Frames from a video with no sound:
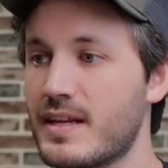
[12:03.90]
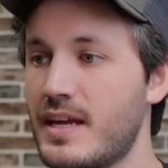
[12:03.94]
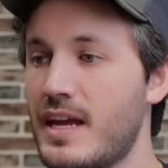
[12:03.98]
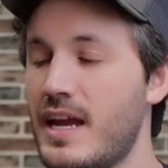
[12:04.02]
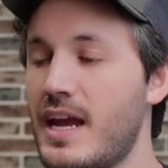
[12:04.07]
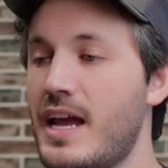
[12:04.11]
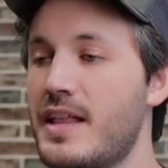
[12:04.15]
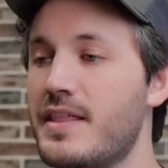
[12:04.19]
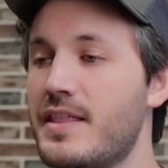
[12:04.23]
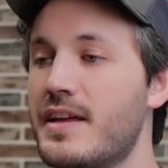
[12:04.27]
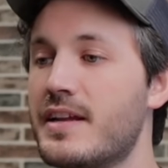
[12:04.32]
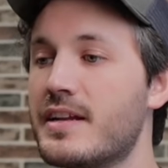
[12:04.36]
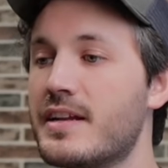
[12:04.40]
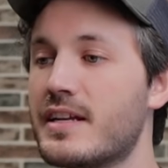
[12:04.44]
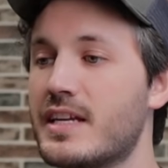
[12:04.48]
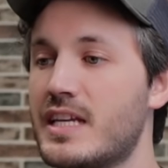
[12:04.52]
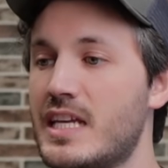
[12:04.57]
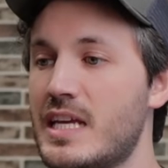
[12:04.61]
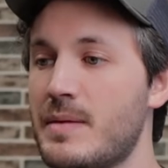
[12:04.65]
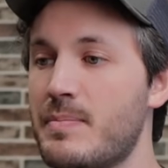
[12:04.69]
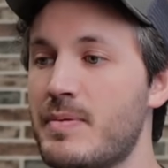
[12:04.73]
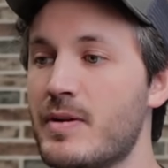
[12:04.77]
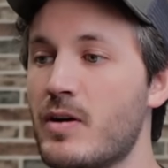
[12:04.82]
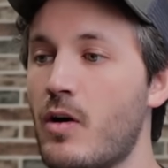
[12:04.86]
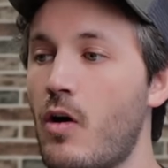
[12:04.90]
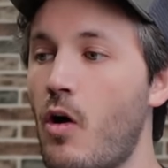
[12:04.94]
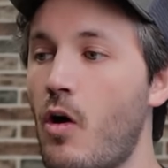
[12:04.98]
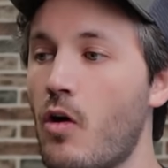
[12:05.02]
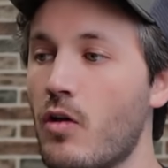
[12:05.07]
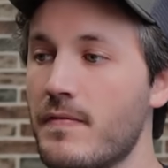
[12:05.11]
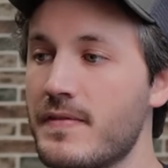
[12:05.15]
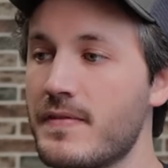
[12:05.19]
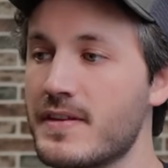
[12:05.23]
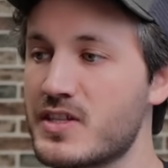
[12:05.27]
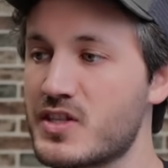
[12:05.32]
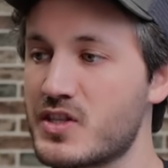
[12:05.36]
and then keeping all
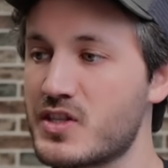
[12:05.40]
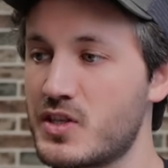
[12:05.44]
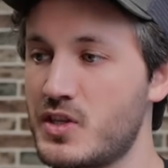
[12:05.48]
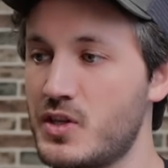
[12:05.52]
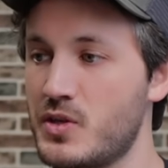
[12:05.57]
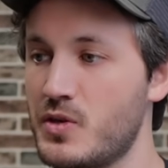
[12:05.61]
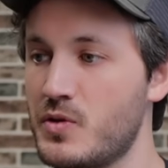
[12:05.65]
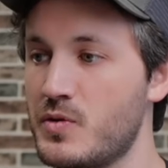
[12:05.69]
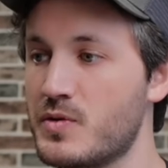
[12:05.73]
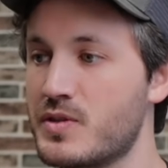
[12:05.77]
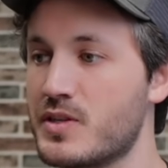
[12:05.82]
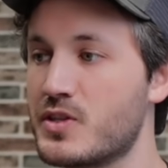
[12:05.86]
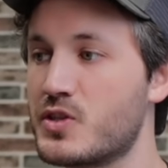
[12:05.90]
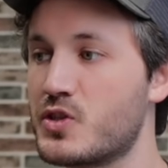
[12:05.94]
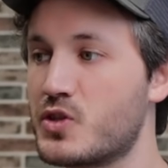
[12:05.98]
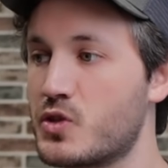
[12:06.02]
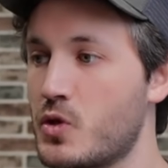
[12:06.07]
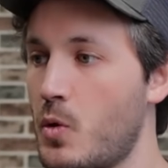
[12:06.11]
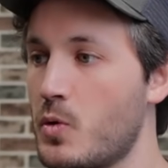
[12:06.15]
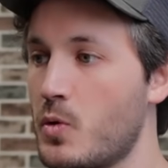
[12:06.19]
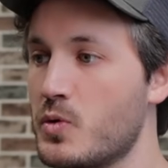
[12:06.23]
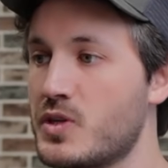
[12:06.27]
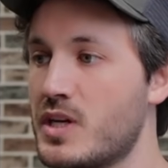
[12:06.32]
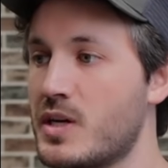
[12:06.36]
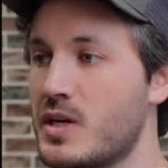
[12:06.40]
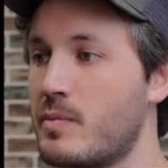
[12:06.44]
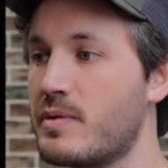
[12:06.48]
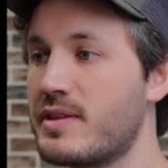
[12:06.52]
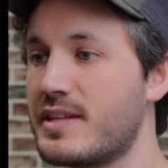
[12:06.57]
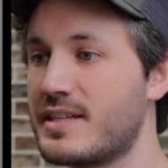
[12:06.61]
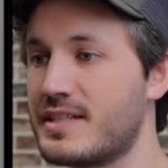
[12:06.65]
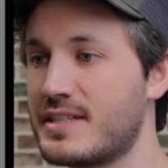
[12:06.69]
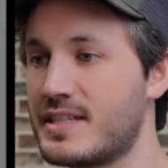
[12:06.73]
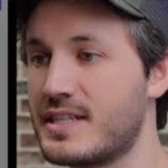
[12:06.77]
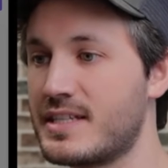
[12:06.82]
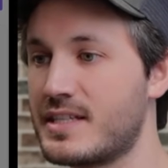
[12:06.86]
of the SKUs associated with
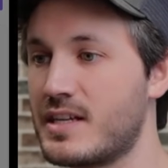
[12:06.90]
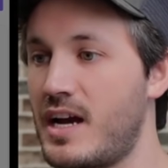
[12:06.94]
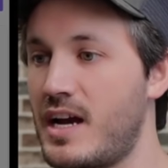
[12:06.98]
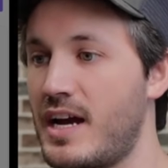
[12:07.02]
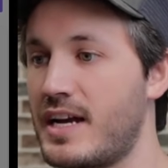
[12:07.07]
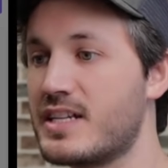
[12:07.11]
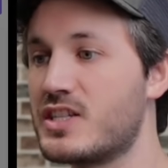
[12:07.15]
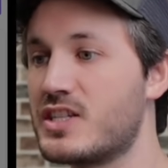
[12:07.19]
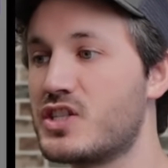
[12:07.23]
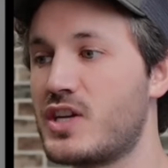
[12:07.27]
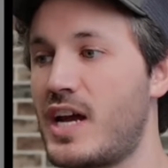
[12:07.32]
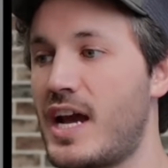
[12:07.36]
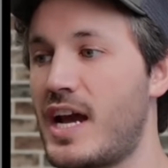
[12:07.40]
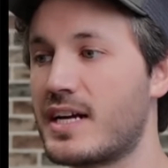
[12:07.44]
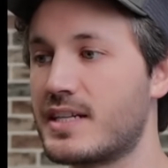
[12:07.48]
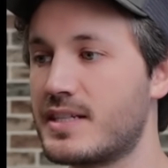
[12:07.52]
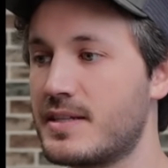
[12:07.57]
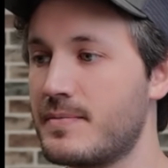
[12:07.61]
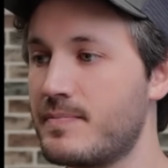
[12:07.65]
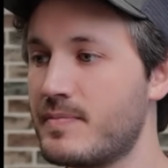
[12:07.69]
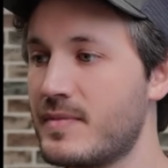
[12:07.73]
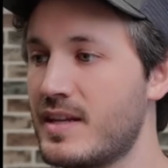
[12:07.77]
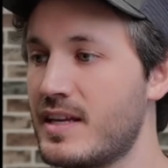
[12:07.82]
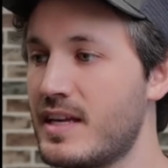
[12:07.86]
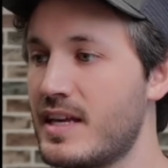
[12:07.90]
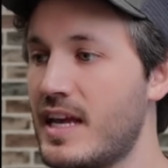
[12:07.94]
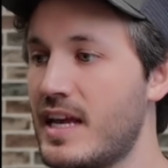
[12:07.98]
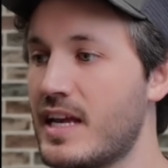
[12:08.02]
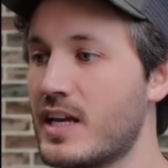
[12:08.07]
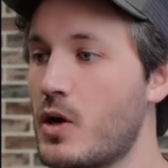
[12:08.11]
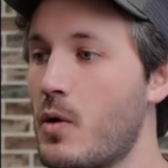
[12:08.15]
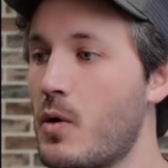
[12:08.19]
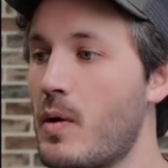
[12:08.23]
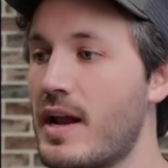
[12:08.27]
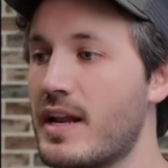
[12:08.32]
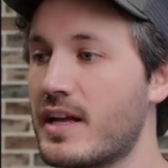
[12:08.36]
this design checked. And
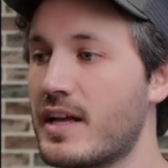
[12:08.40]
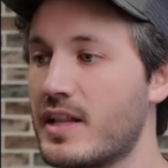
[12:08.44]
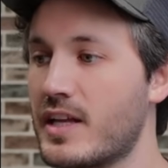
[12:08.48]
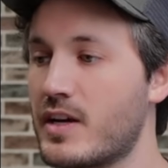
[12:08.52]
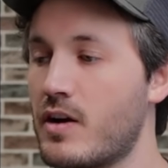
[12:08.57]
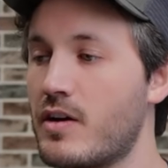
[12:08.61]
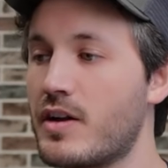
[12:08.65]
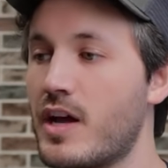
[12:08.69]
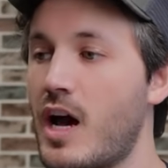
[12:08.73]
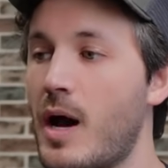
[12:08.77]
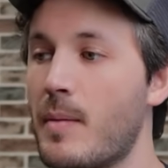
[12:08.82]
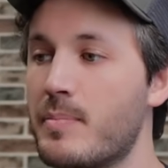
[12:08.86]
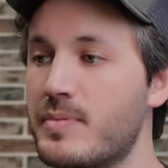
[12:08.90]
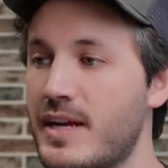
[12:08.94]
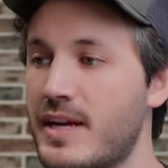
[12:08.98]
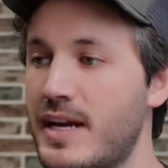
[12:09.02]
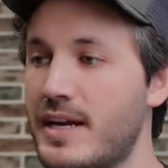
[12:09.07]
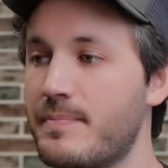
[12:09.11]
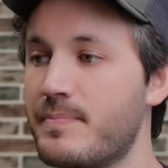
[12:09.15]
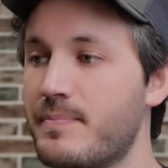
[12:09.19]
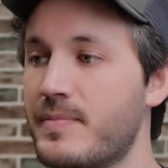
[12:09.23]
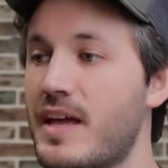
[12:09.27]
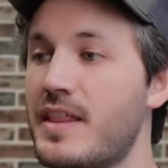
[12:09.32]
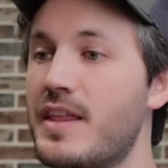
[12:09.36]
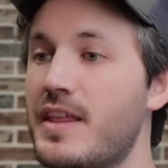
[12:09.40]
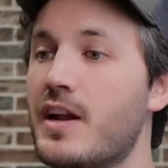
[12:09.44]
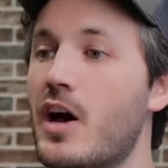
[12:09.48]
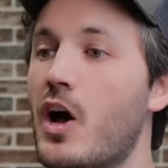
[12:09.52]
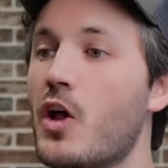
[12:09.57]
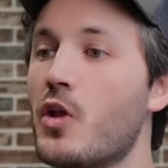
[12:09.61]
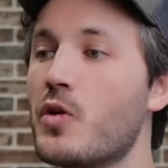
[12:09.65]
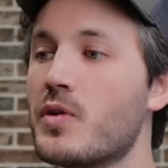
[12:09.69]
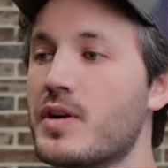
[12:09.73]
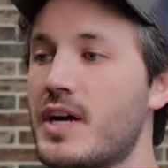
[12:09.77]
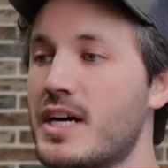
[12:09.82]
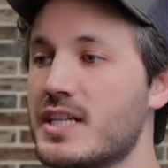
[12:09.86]
go ahead and click on update. And then
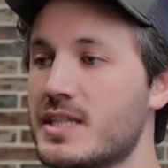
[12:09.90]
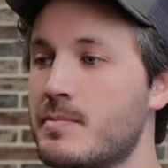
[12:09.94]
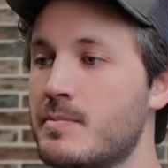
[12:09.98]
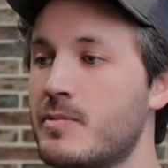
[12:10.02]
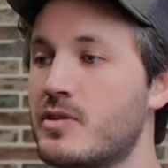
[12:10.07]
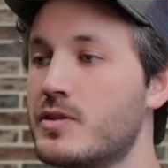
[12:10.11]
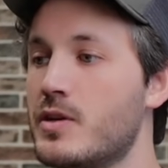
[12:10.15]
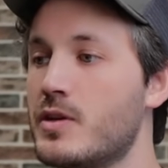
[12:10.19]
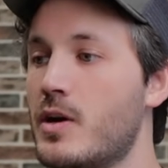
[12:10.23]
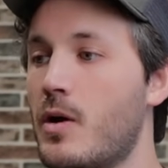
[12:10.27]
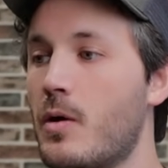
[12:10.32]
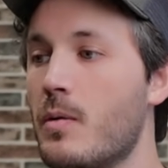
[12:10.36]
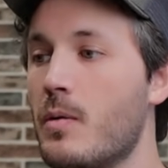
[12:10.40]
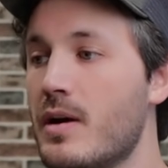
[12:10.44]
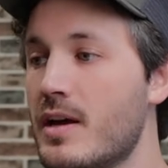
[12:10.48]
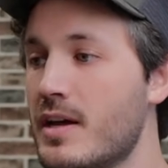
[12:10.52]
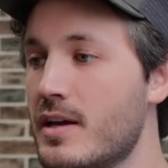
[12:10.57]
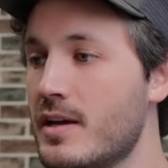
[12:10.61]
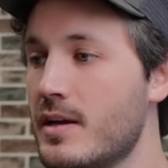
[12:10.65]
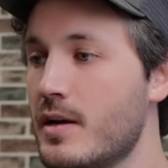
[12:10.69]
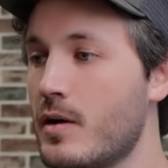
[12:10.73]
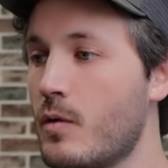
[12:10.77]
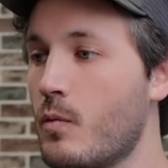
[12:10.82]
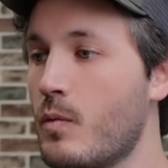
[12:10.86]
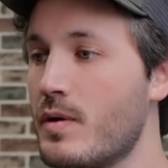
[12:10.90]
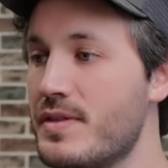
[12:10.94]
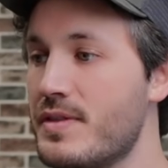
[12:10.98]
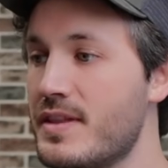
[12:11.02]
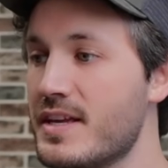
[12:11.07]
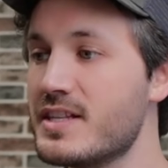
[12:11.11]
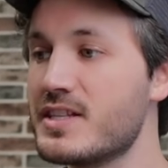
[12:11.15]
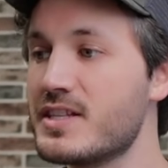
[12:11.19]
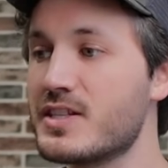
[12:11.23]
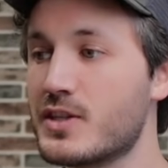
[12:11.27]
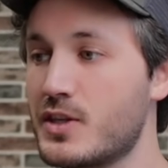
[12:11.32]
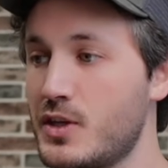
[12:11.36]
HelloCustom will know when
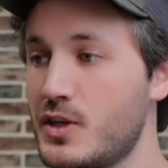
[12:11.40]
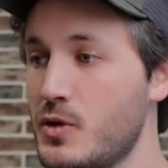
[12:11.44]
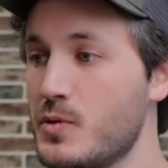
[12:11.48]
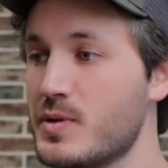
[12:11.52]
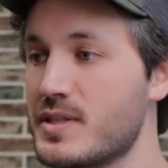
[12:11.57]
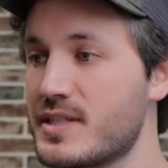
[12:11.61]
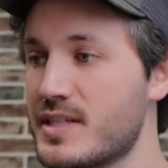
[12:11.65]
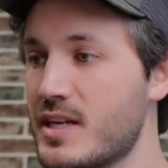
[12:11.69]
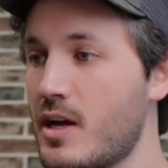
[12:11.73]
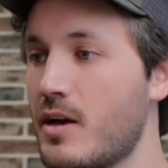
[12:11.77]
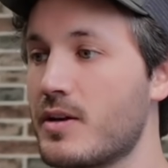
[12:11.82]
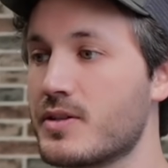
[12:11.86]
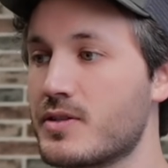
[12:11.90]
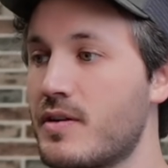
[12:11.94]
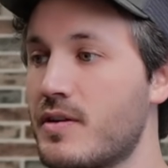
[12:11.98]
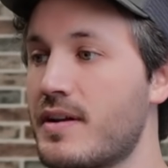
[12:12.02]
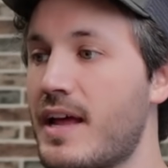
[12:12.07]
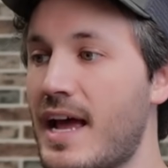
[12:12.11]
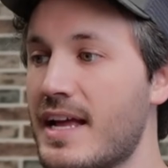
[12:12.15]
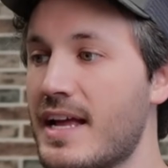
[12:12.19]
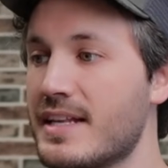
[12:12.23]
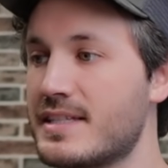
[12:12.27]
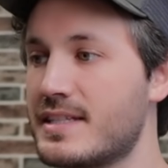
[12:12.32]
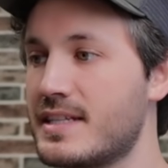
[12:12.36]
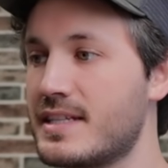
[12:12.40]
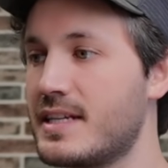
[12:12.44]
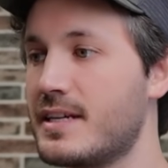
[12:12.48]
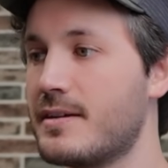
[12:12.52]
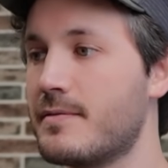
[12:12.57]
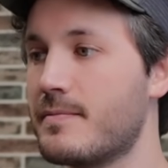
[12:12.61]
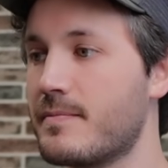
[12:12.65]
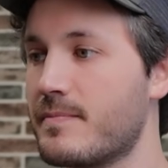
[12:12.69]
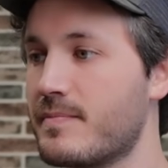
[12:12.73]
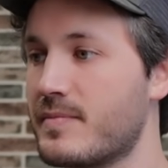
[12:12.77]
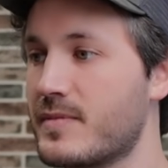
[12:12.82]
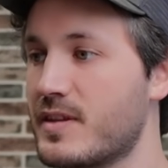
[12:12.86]
this SKU sells on Etsy,
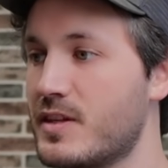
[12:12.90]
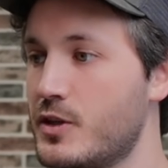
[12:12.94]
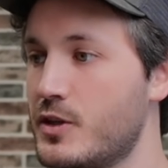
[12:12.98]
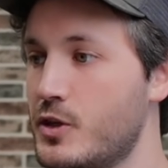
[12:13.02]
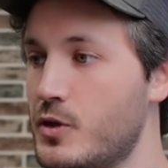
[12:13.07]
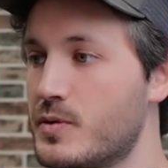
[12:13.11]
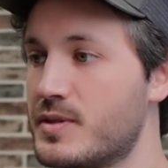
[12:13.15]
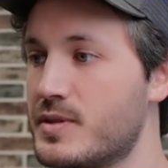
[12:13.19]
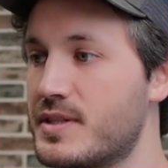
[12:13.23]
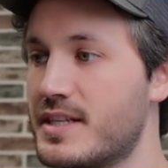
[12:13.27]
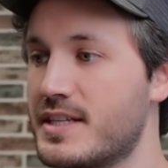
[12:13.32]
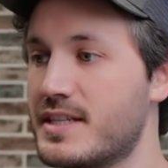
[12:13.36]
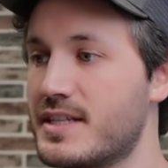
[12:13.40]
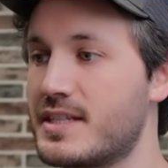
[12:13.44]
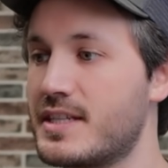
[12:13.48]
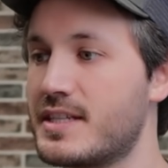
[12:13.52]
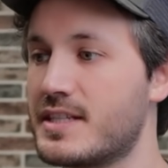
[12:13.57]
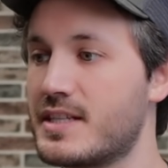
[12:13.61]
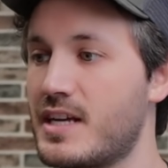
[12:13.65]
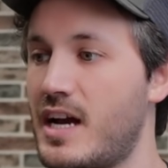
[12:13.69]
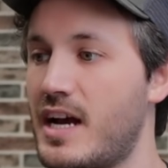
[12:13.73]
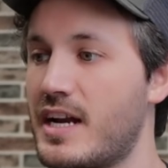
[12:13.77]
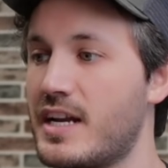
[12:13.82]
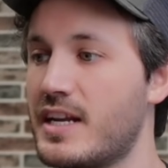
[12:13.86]
use this design